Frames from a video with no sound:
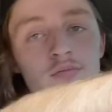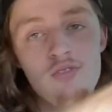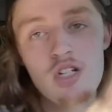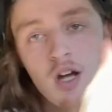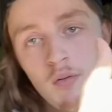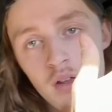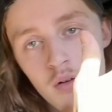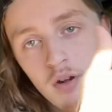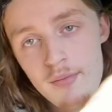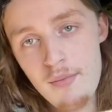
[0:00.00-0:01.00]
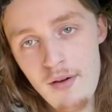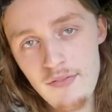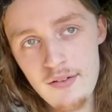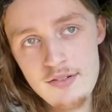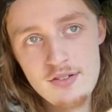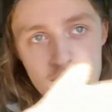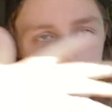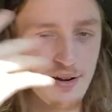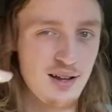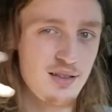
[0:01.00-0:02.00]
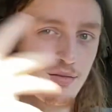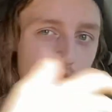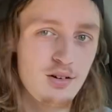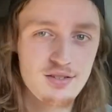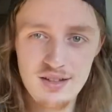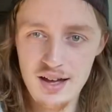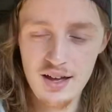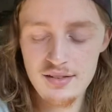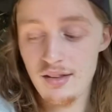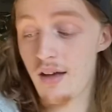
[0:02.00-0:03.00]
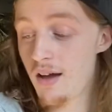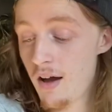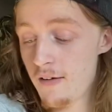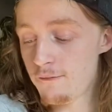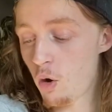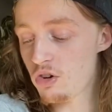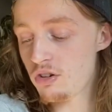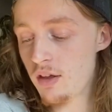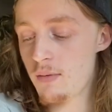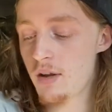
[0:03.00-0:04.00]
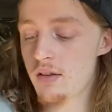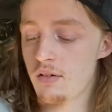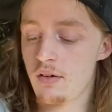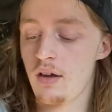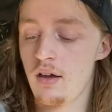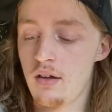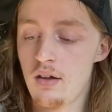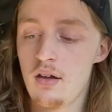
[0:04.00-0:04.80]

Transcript: Chicken Willy would have been my favorite shirt, but I got the wrong size. Unfortunately, but it's okay.